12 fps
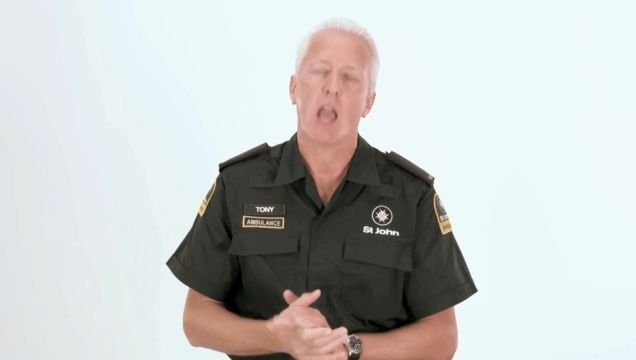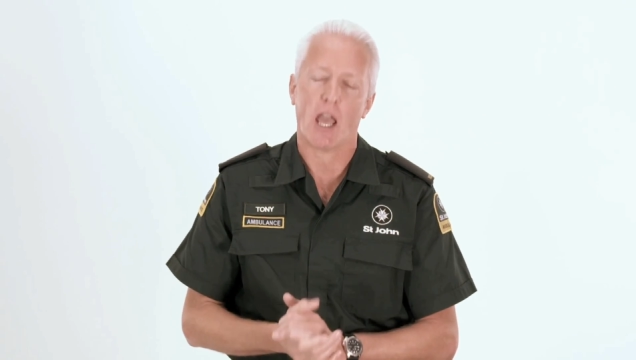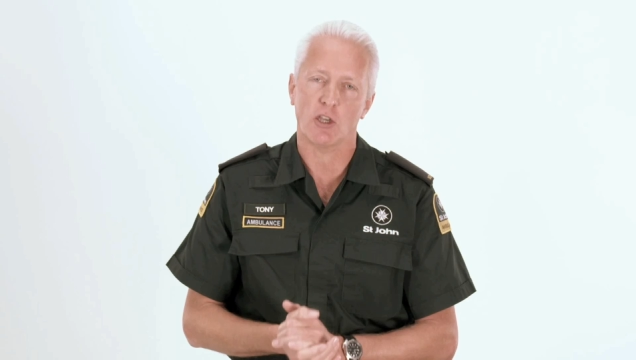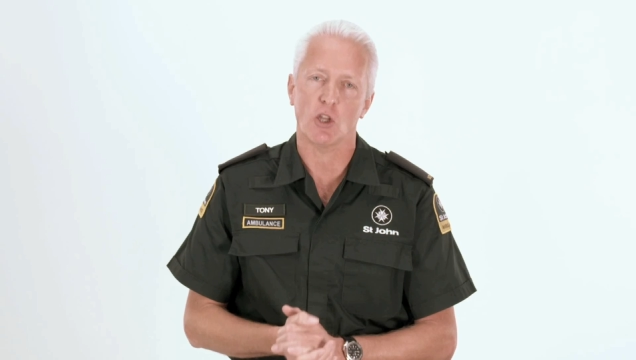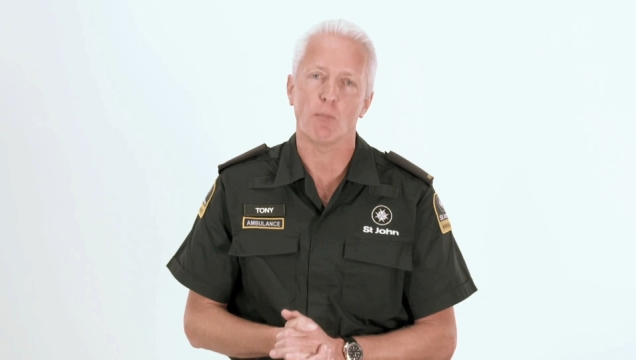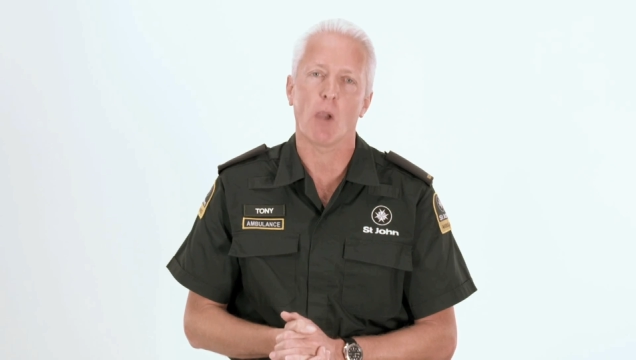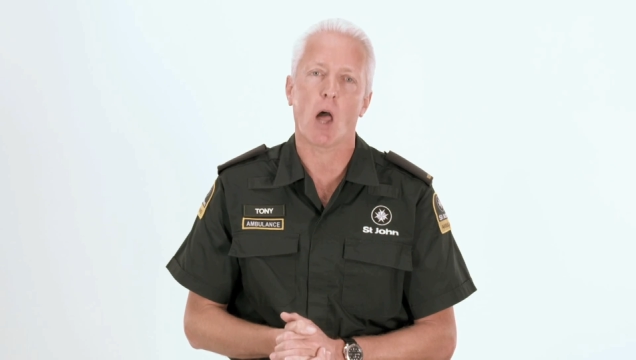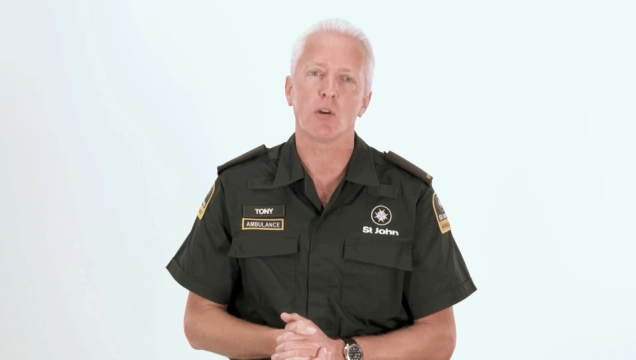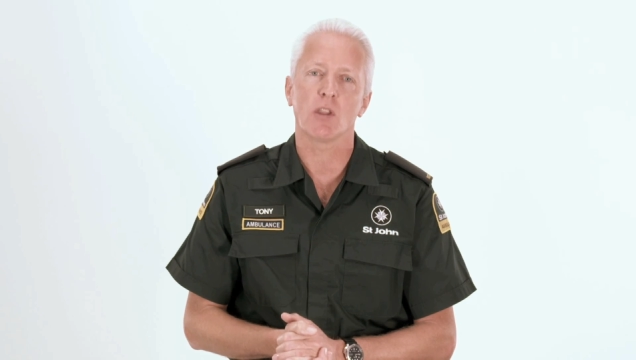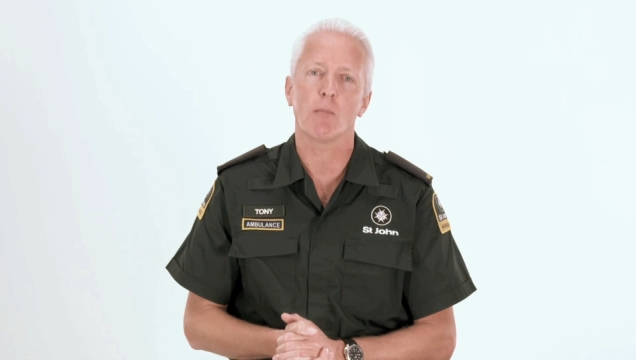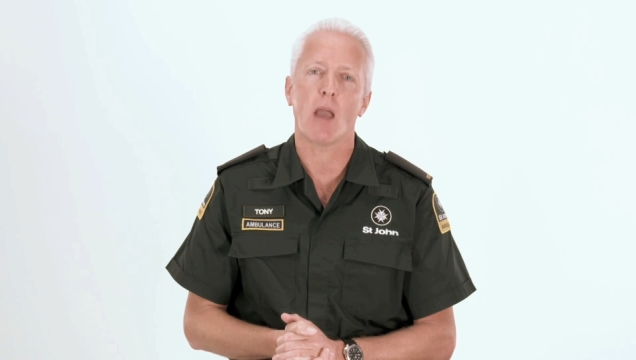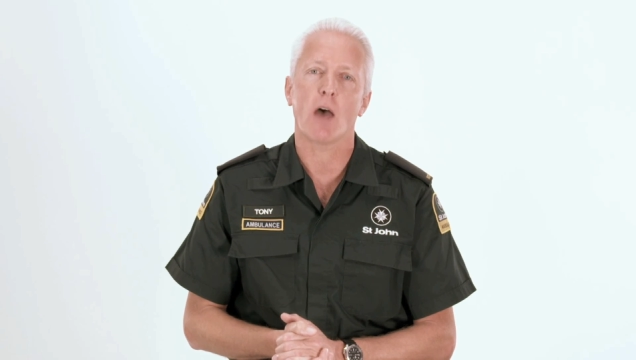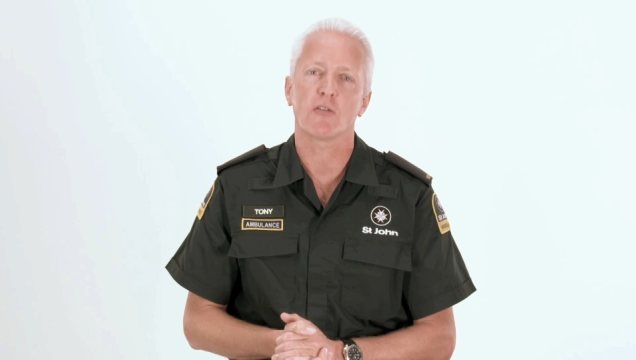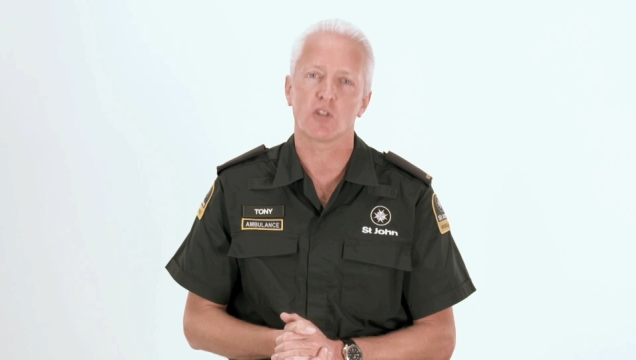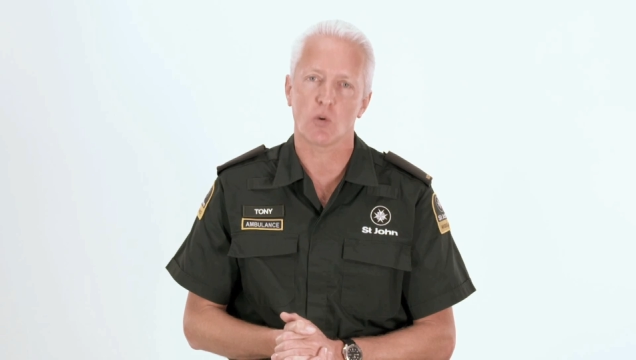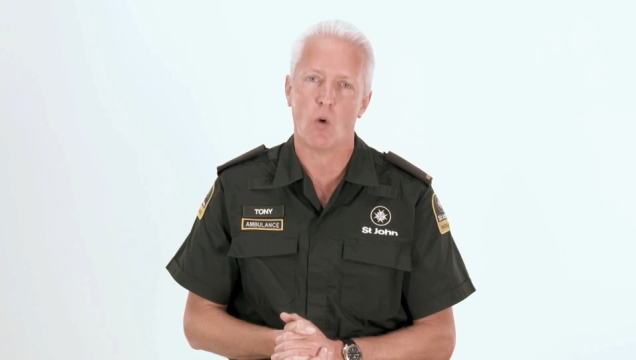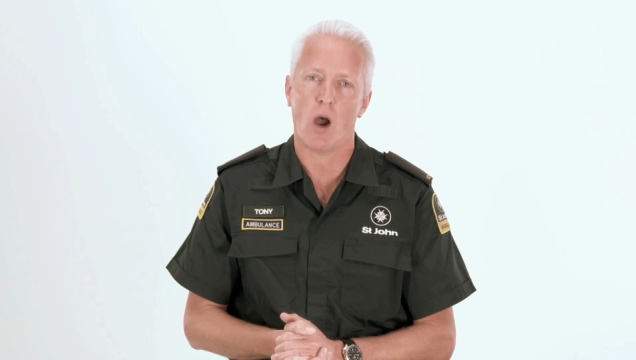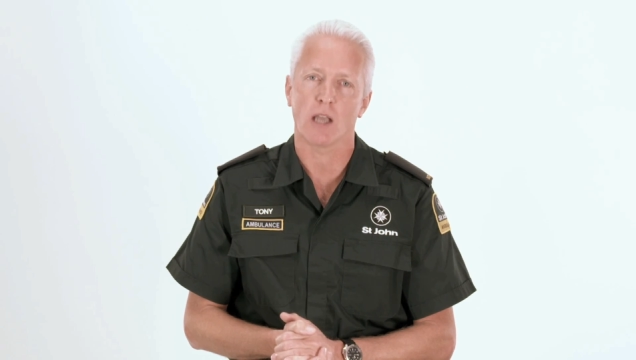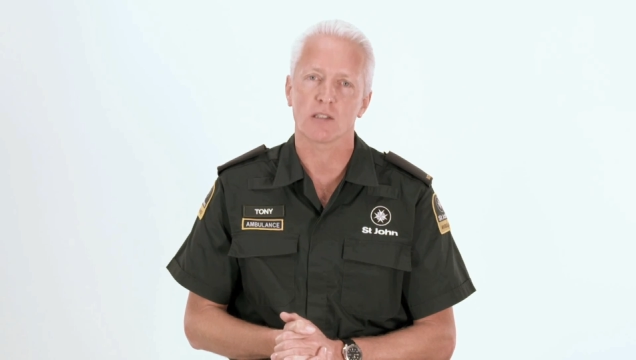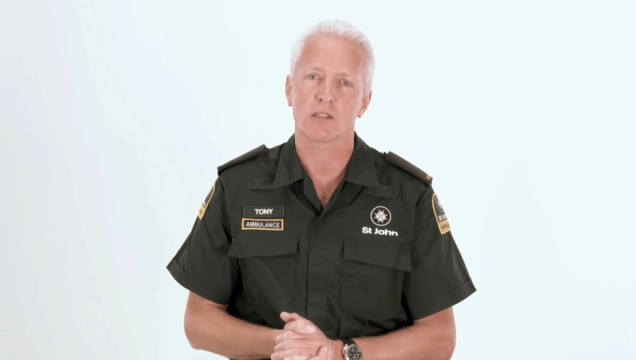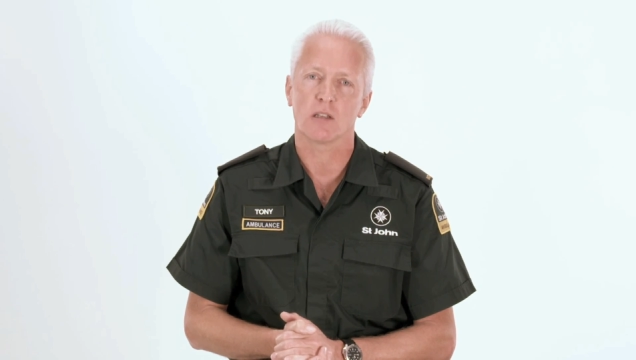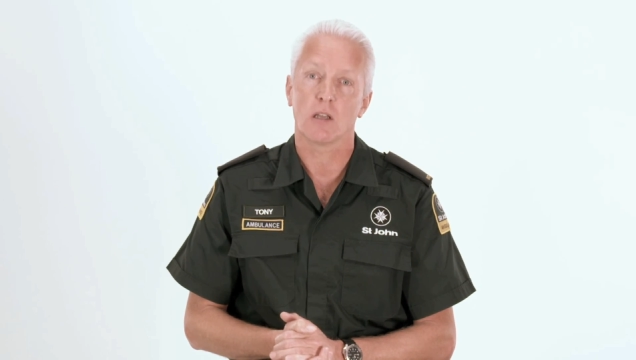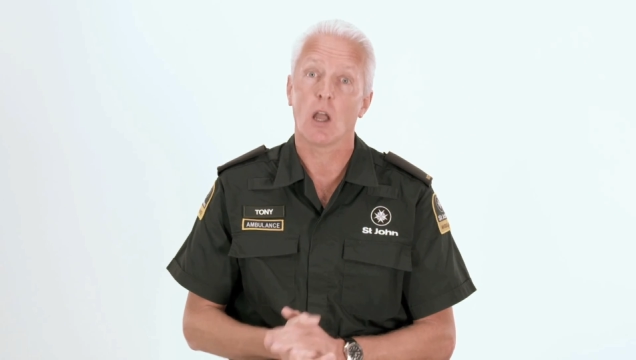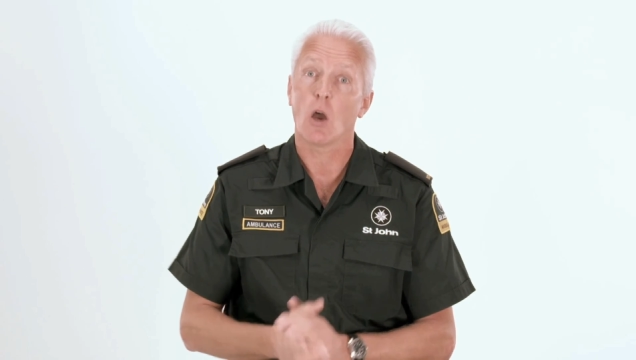and you blow in the mouth twice.